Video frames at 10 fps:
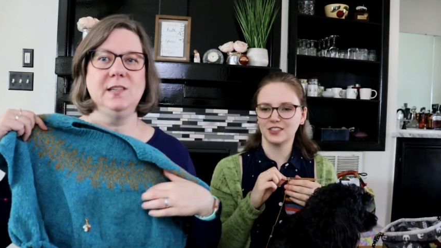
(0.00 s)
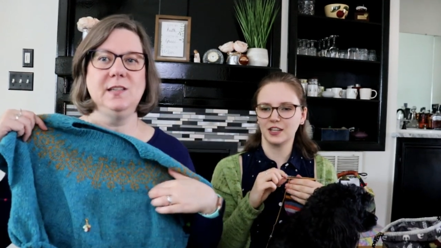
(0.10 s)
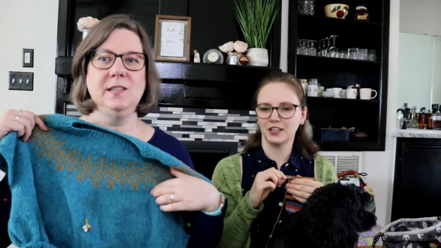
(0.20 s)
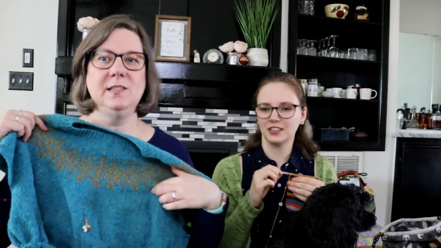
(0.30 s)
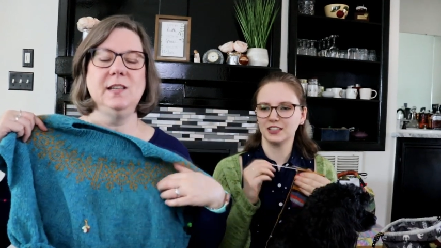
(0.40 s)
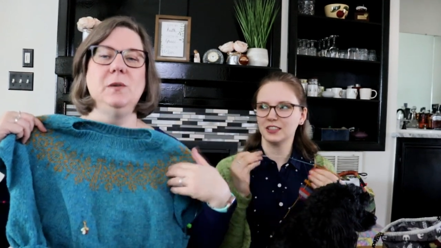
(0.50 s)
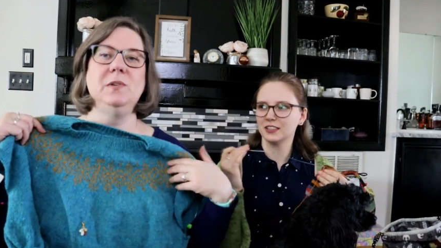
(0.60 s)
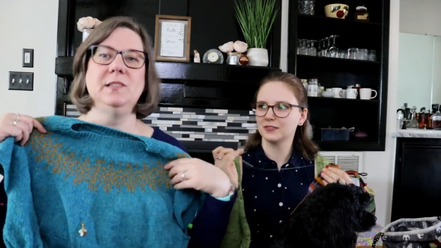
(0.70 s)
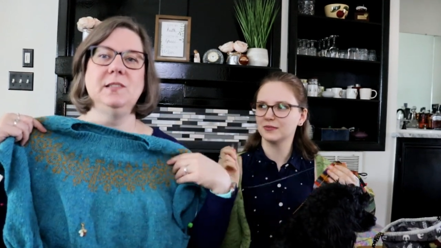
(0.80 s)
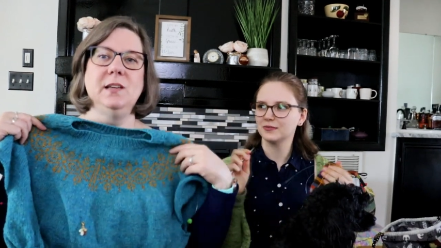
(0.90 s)
Speaker 1: It was, it
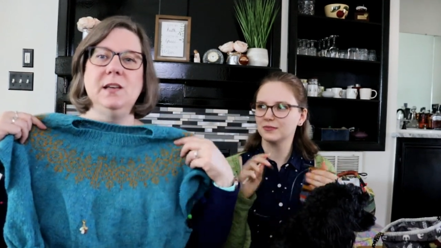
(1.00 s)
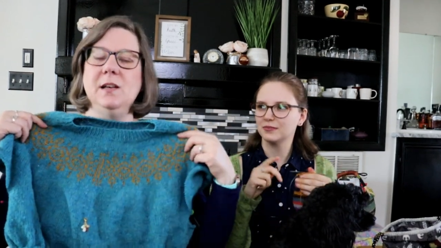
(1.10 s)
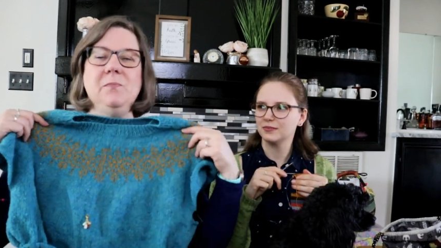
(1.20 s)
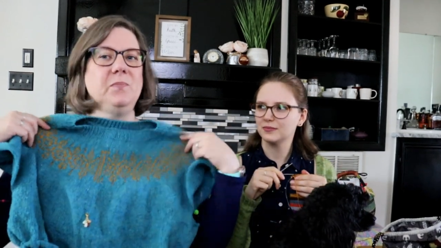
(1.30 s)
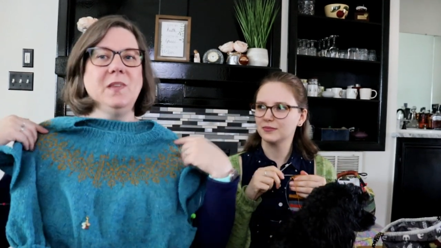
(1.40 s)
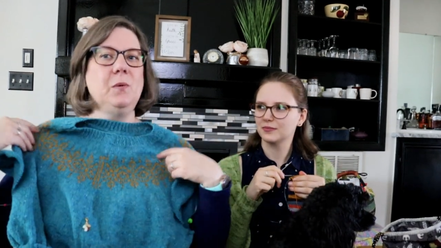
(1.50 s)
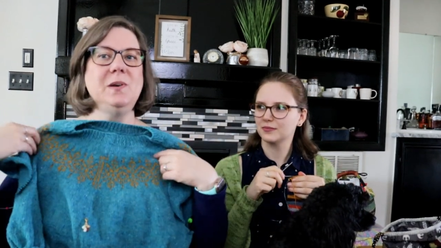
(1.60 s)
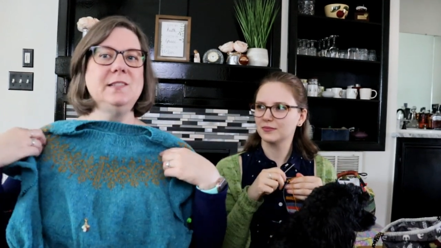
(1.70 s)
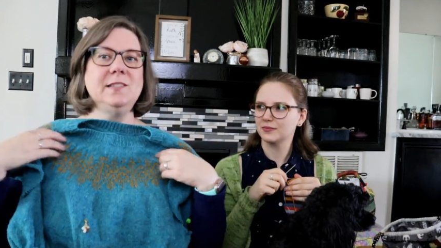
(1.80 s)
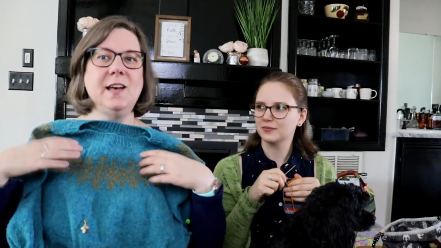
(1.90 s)
was it
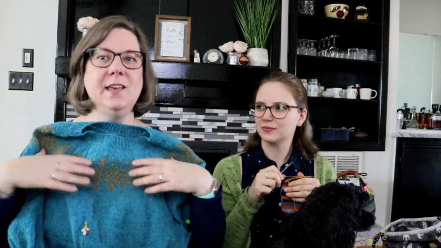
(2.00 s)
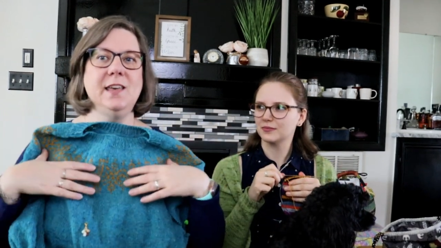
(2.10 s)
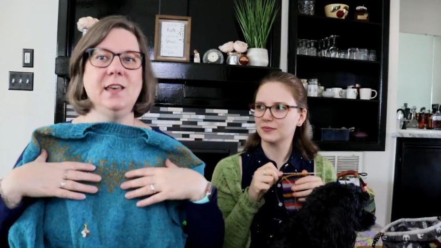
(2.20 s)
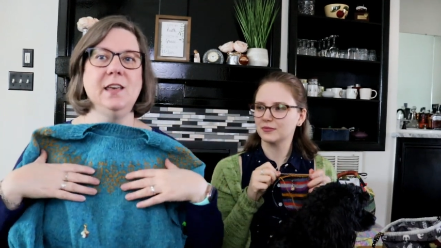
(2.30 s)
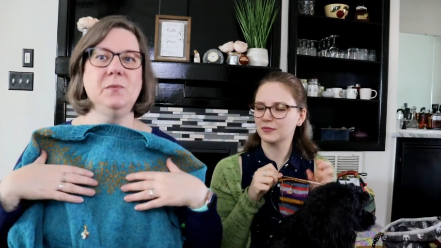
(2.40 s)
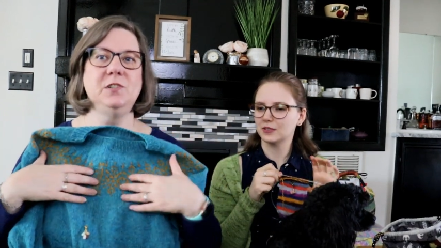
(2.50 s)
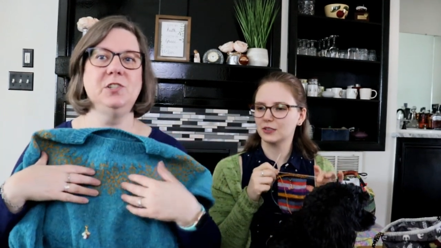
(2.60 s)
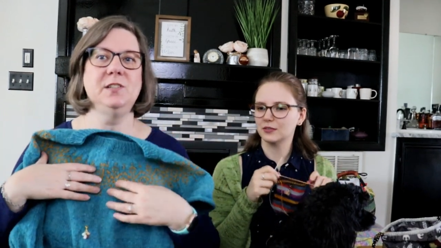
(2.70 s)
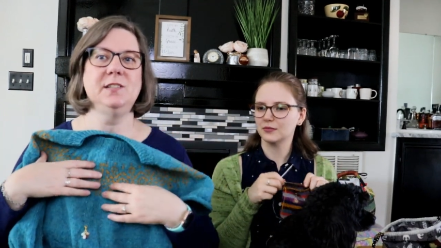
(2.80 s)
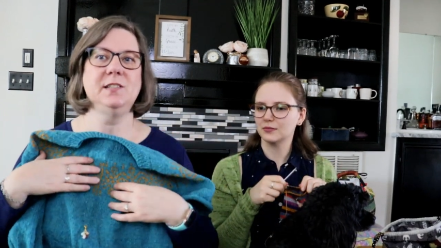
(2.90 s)
wasn't tugging. It was
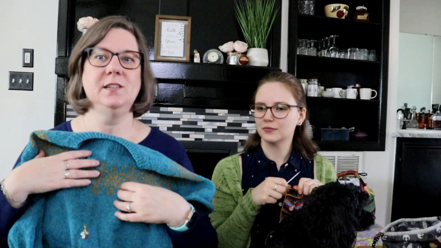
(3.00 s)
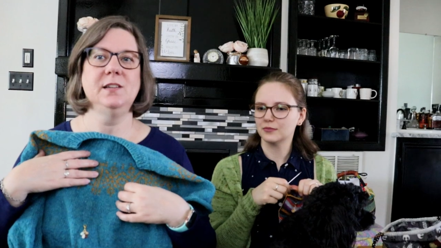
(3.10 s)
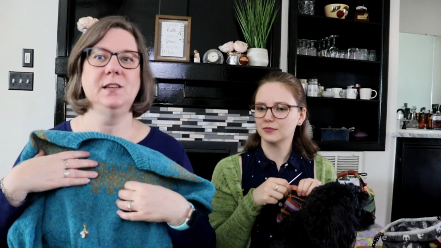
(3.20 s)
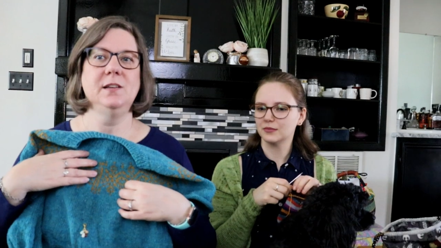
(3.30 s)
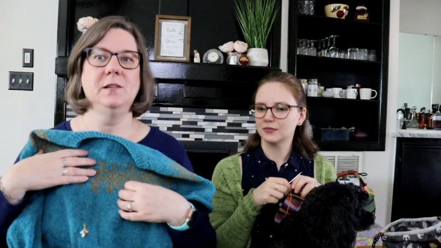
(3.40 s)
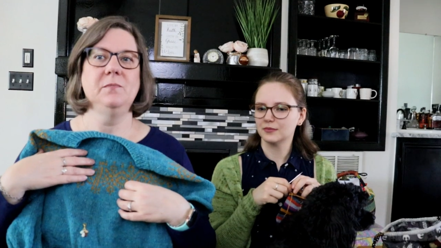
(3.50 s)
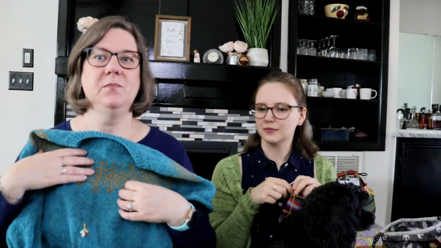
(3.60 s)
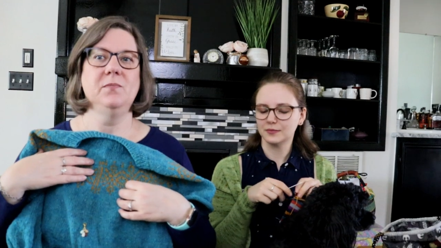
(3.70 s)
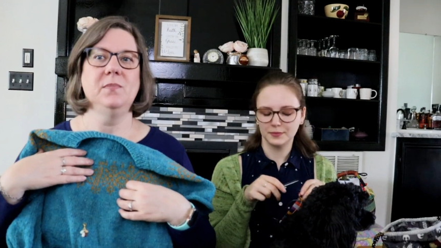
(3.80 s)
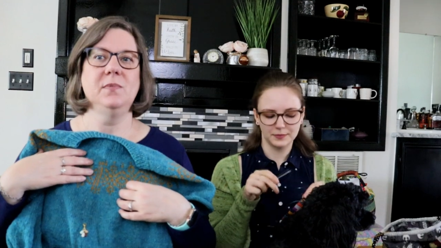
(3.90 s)
just
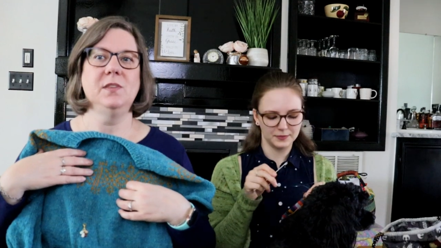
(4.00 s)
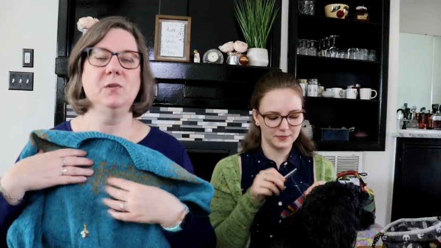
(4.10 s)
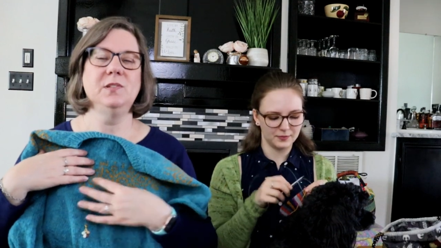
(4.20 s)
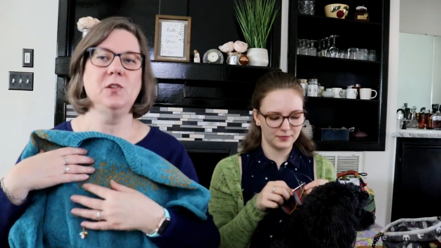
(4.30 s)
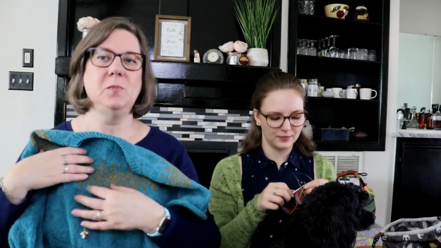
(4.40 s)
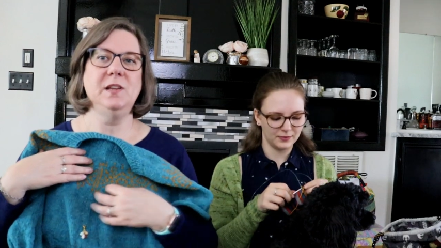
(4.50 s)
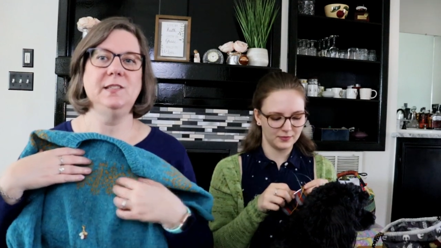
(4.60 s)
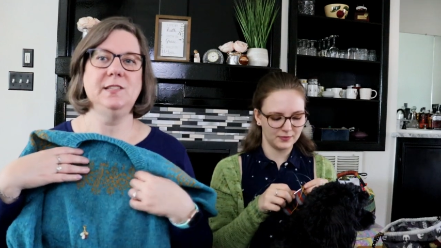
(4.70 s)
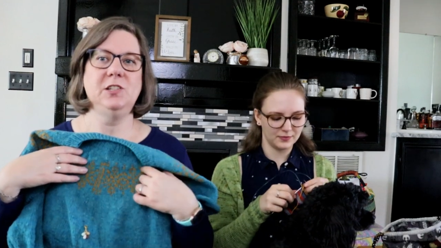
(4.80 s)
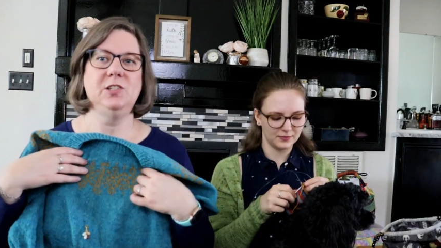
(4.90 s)
there were so many
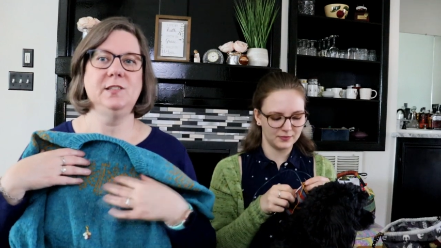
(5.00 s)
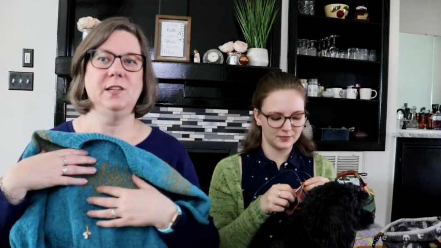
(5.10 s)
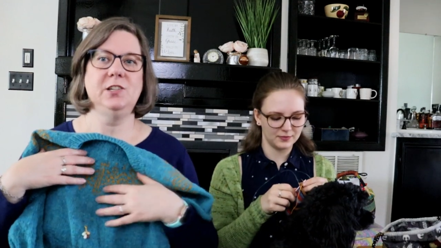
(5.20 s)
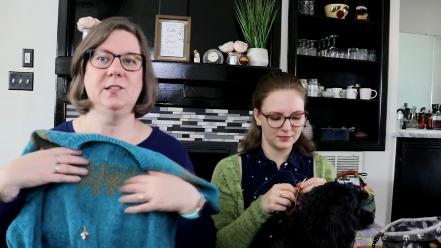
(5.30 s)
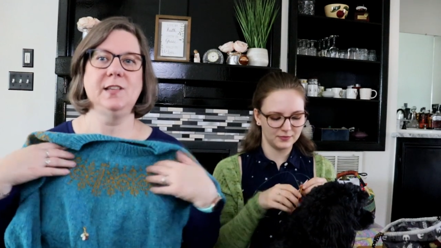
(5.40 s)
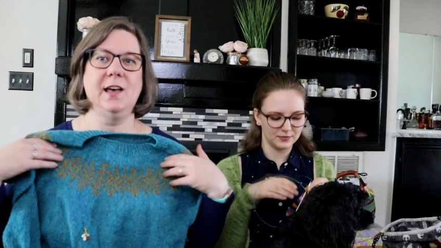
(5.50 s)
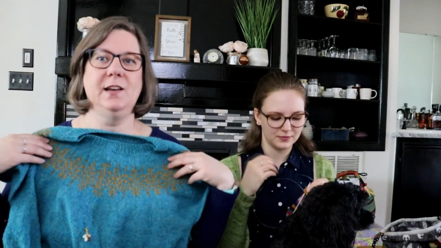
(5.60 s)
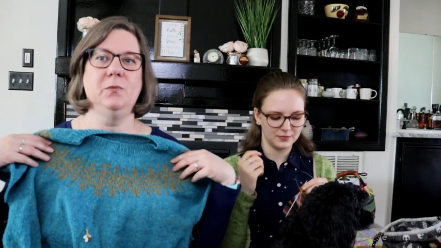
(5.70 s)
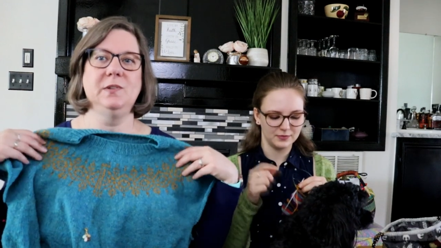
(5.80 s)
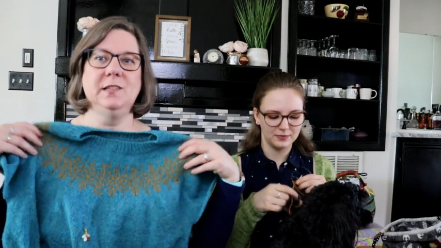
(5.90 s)
stitches that it just
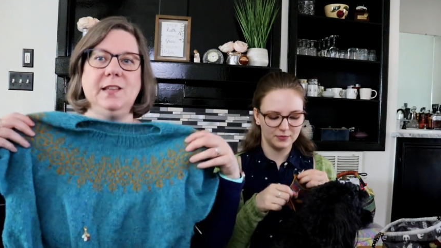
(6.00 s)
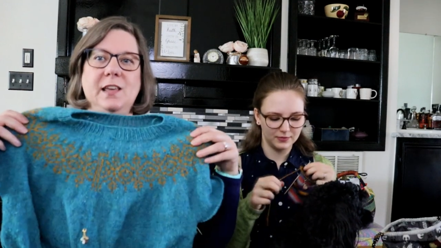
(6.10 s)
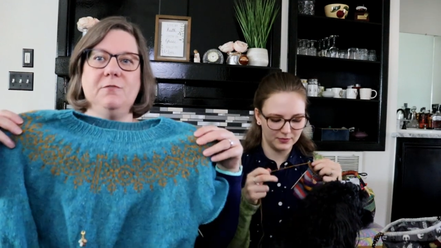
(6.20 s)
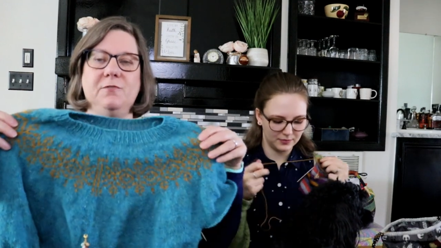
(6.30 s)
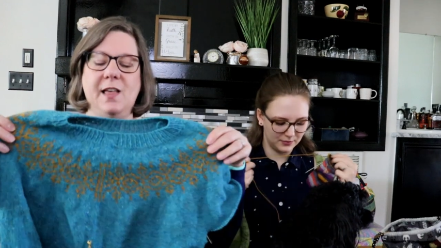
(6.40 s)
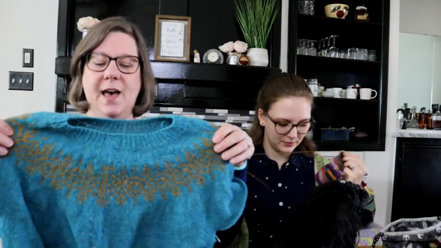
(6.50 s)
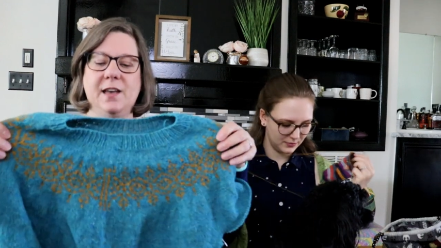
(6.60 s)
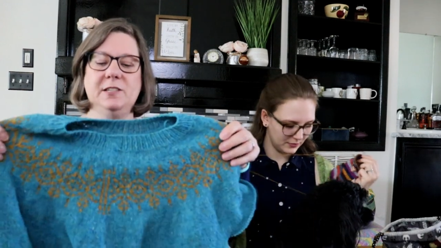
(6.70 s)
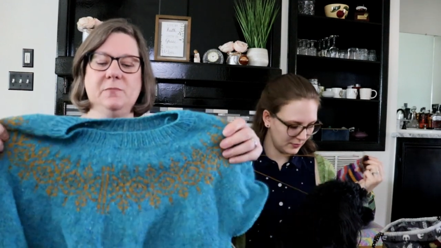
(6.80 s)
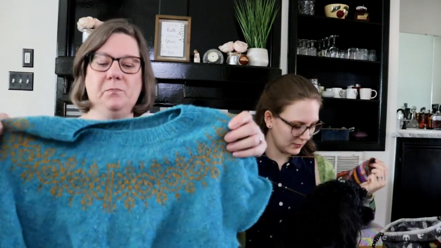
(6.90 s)
kind of wasn't laying
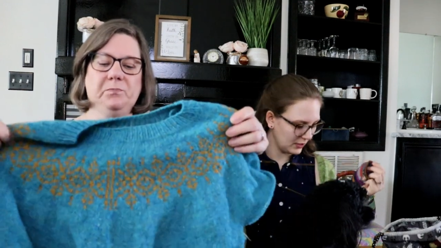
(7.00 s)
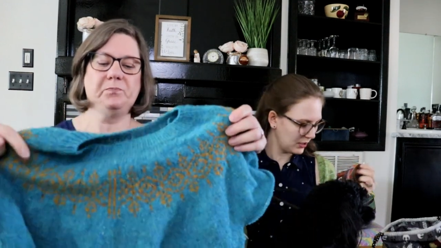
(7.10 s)
flat.